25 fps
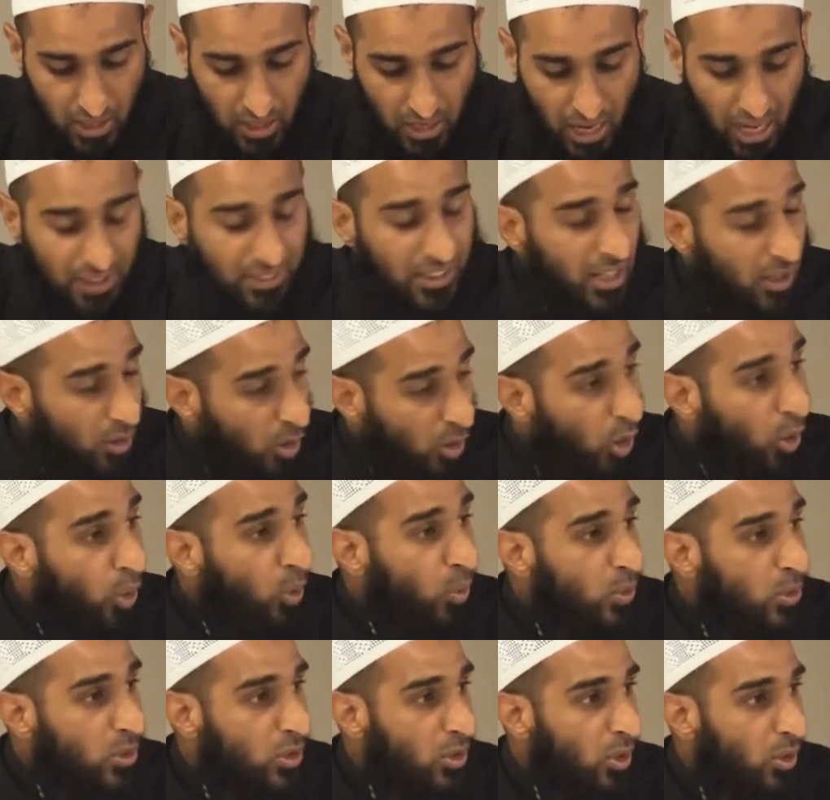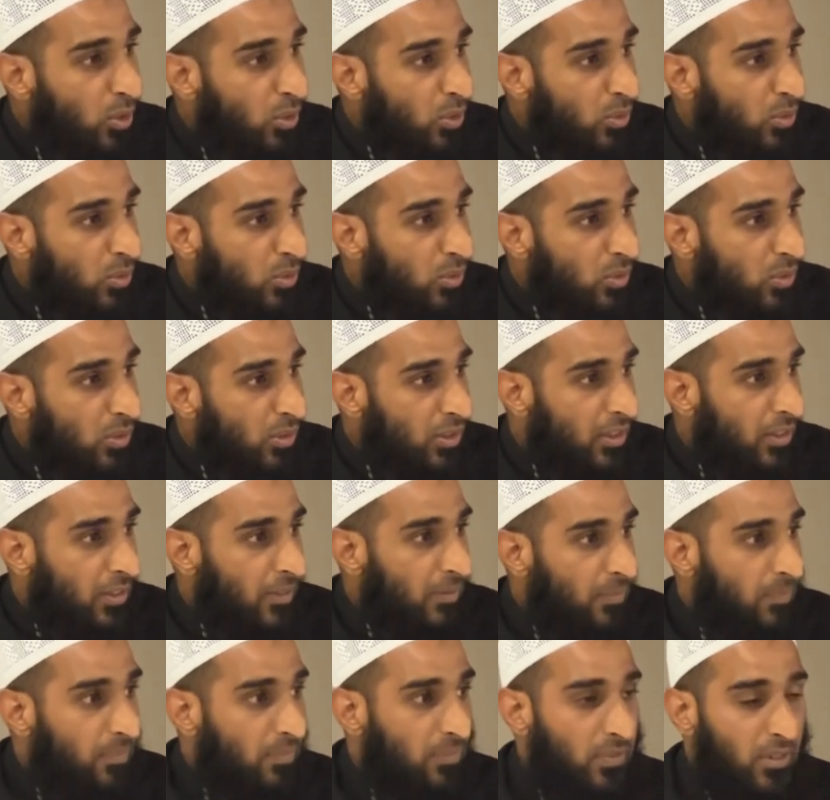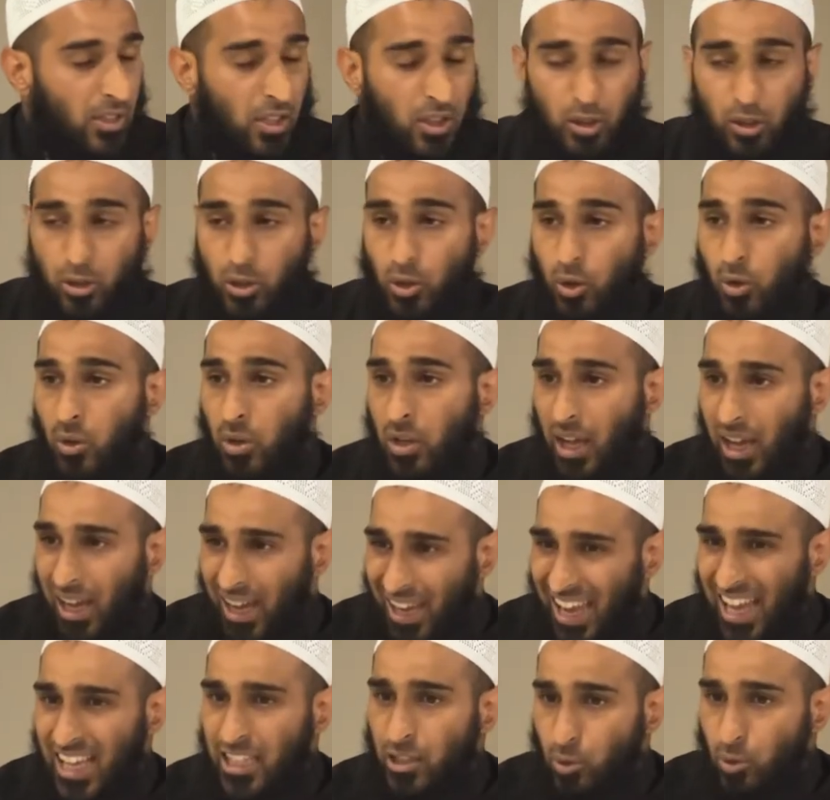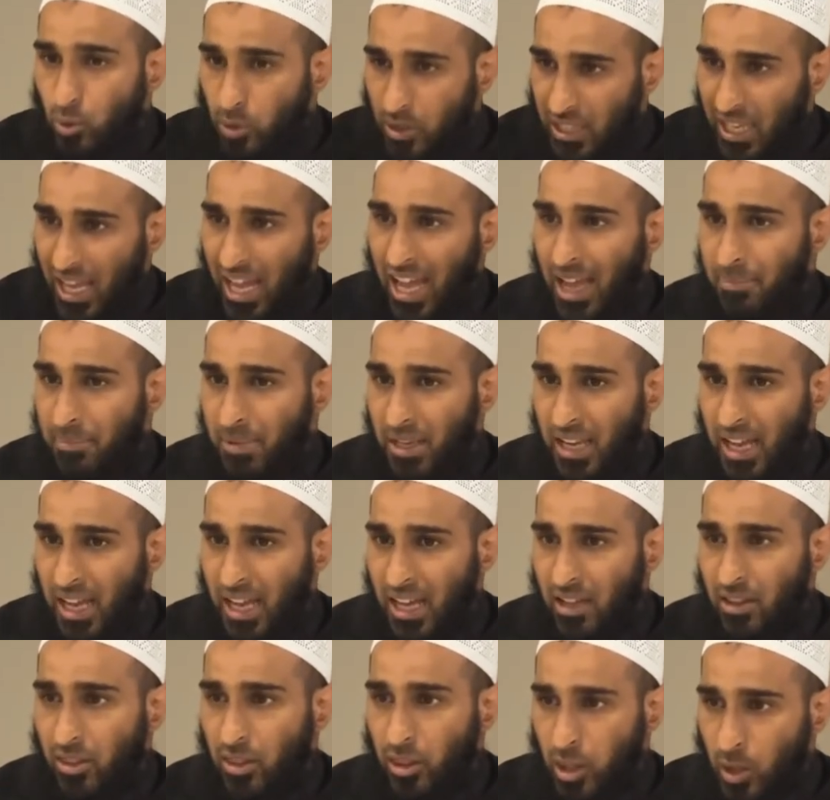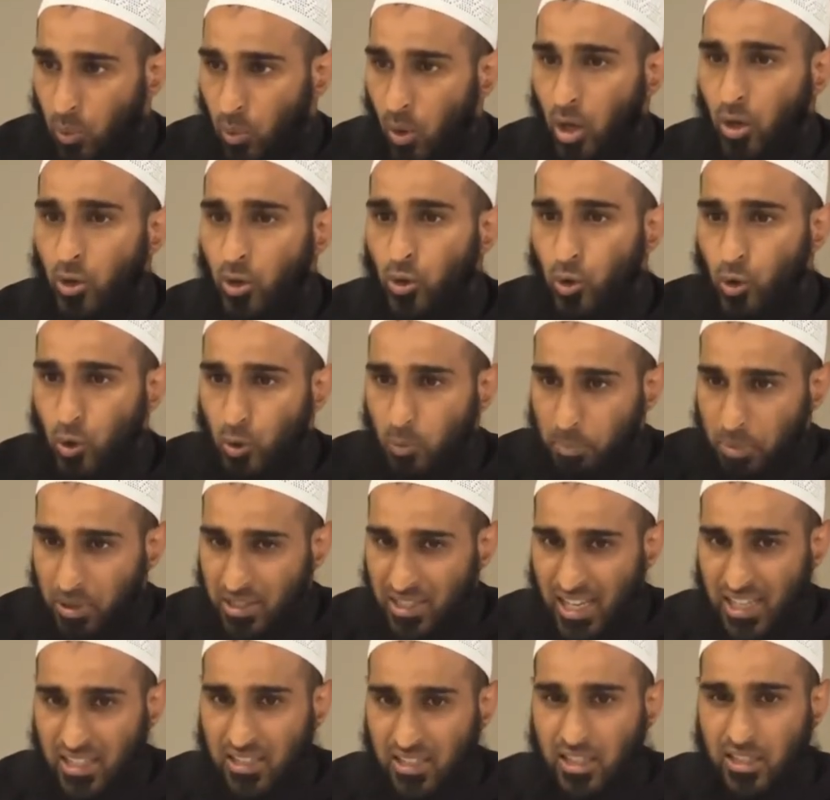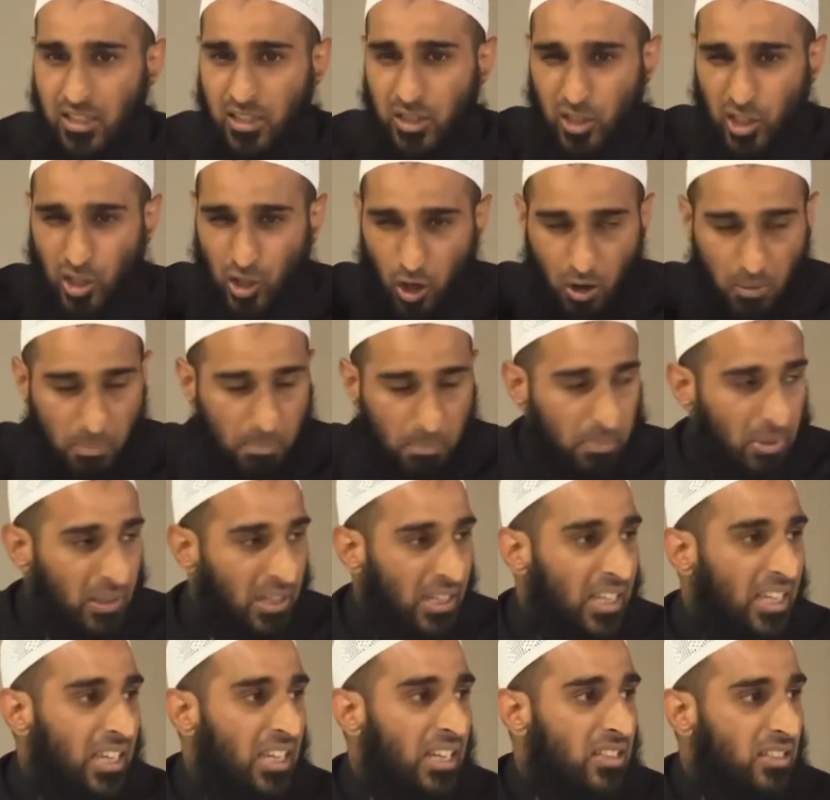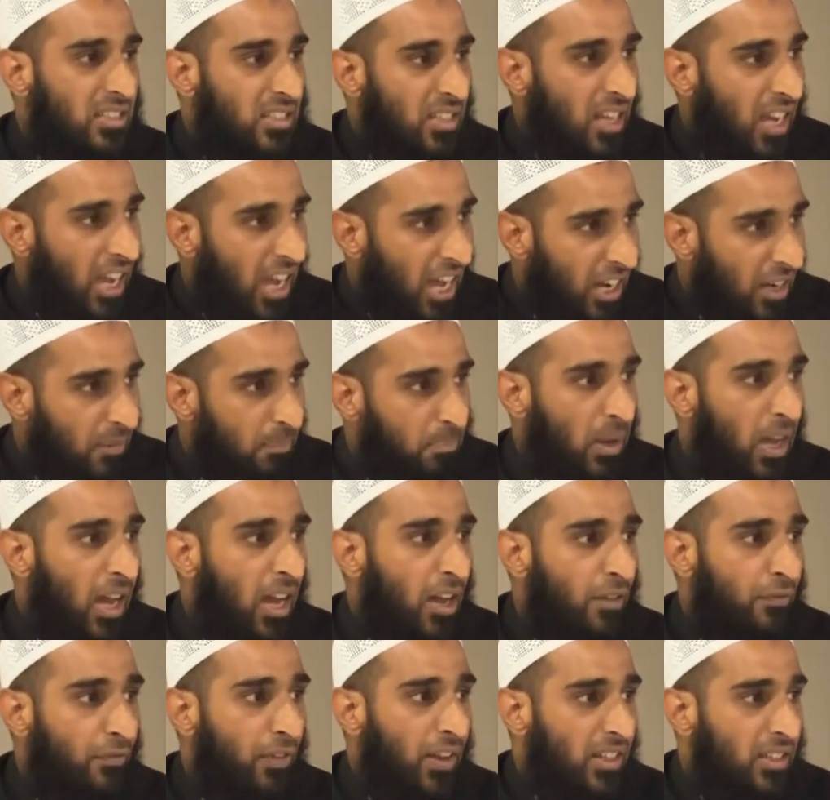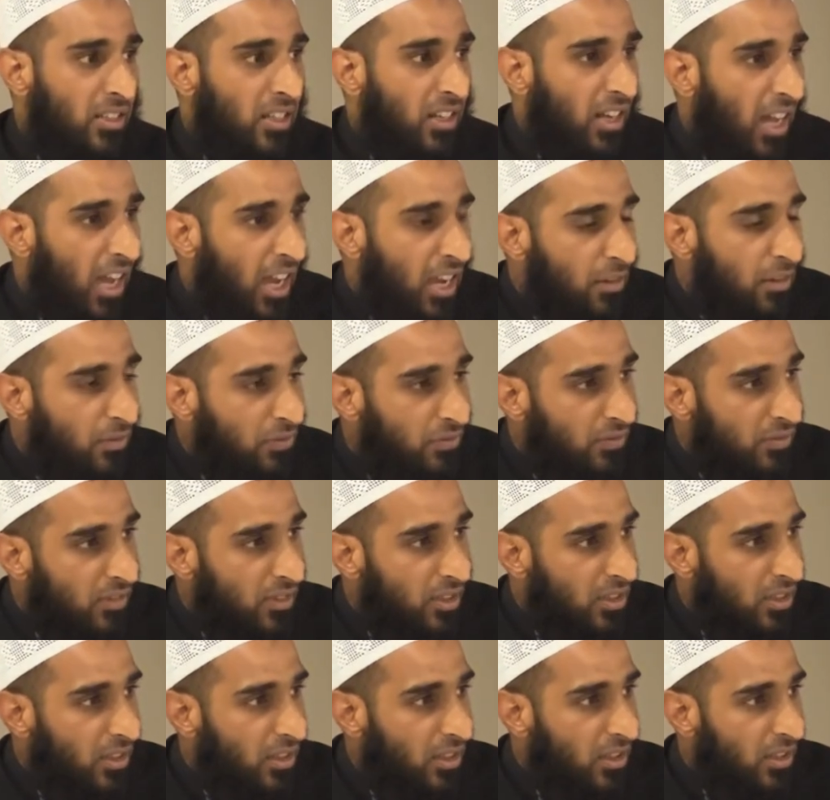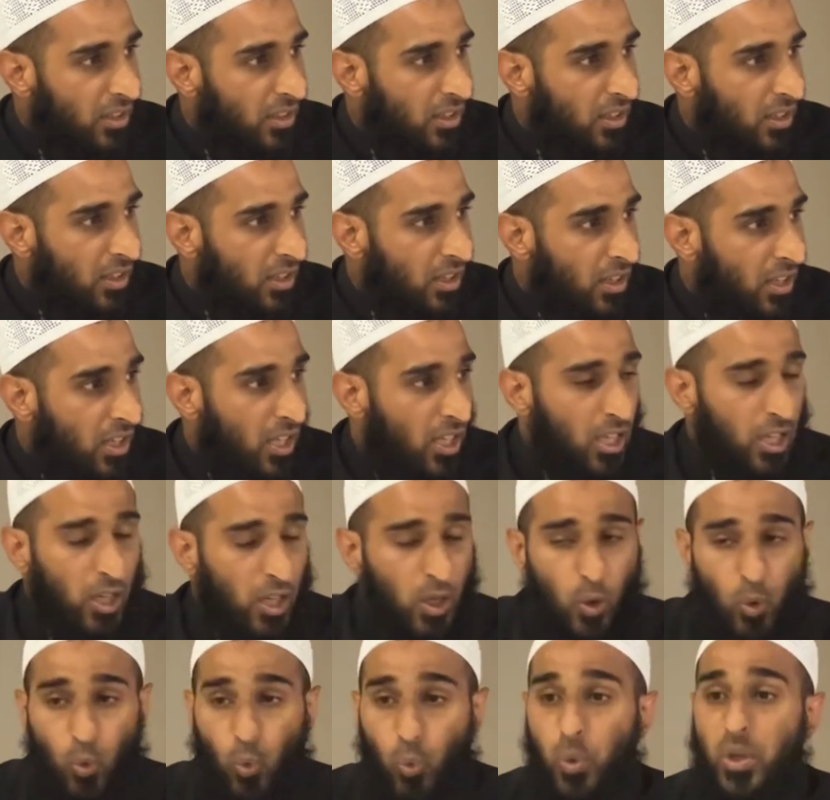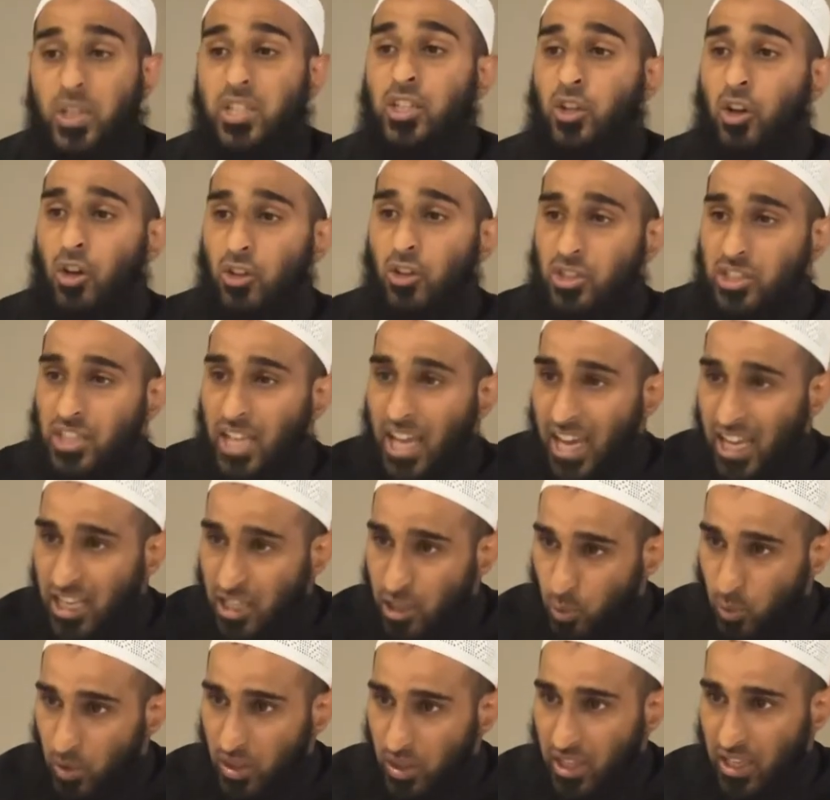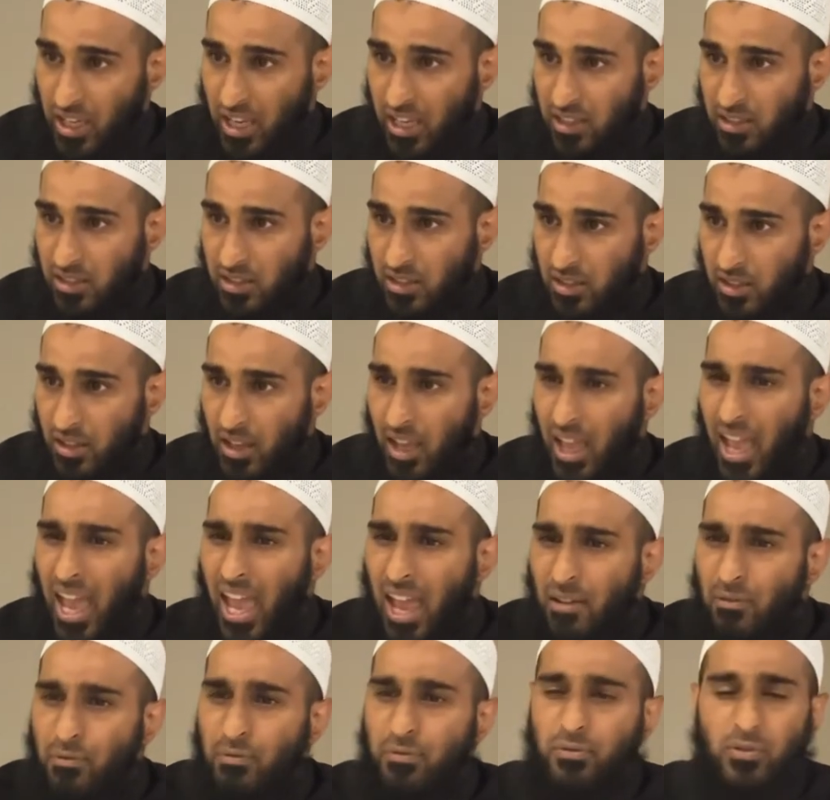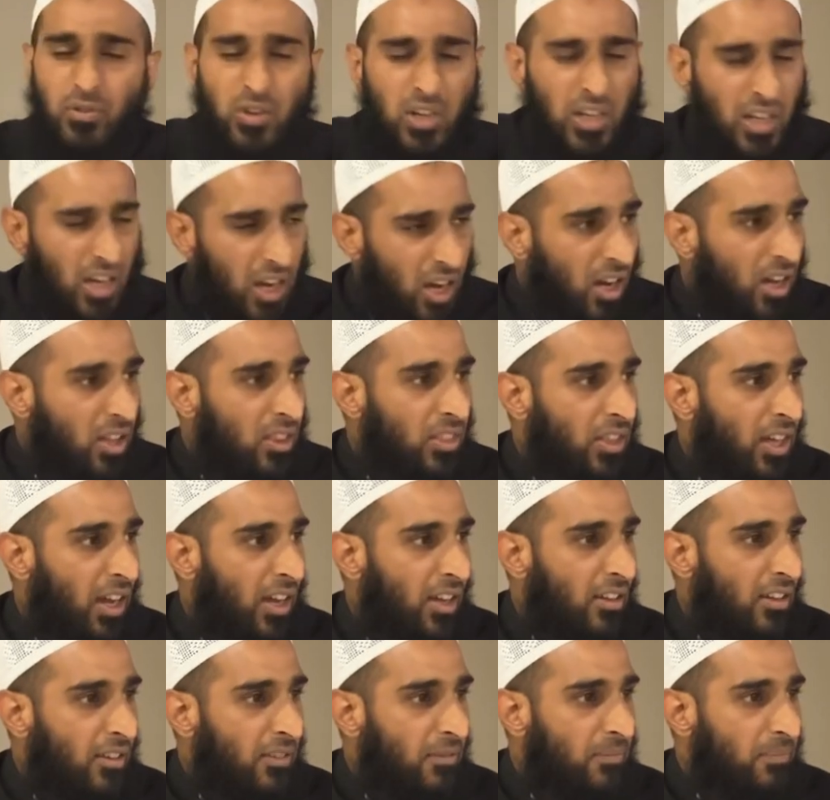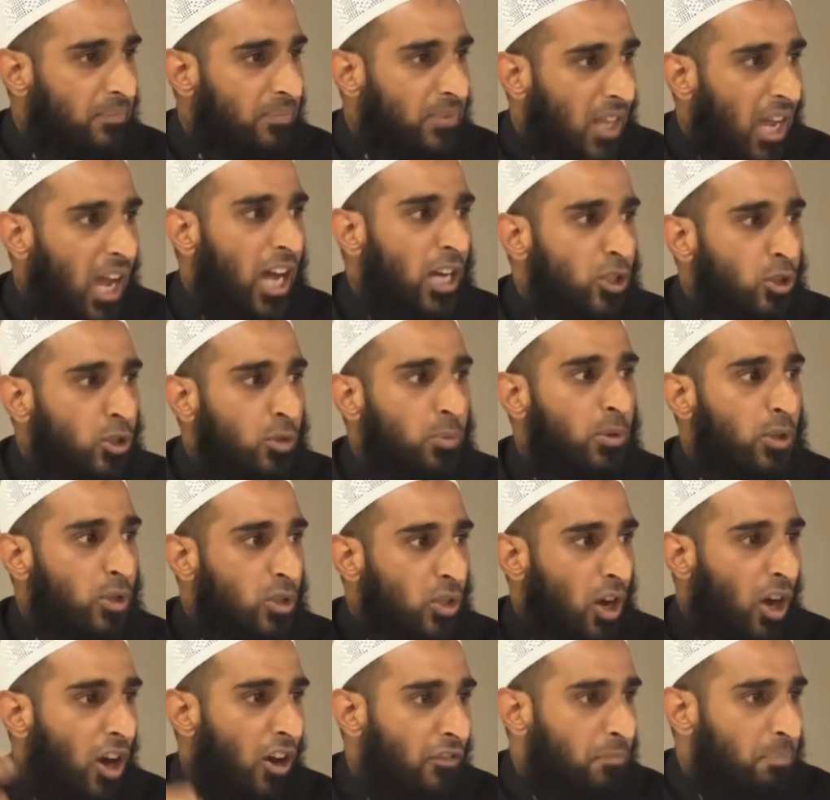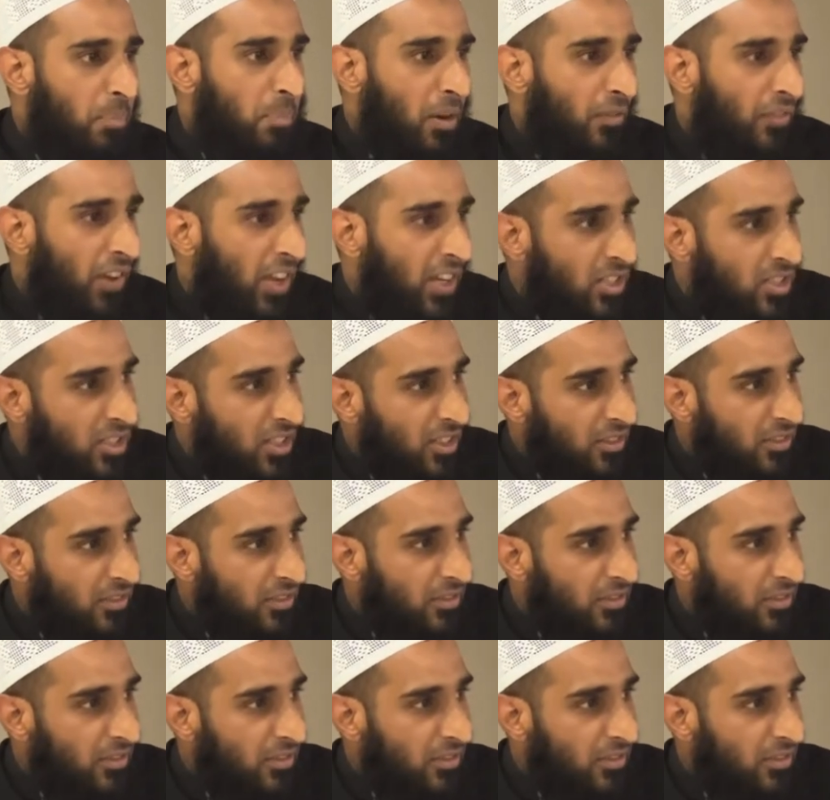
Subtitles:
And then also Dhul Hayatul Kamila, the one who possesses complete and perfect life, which contains within it every other attribute of perfection.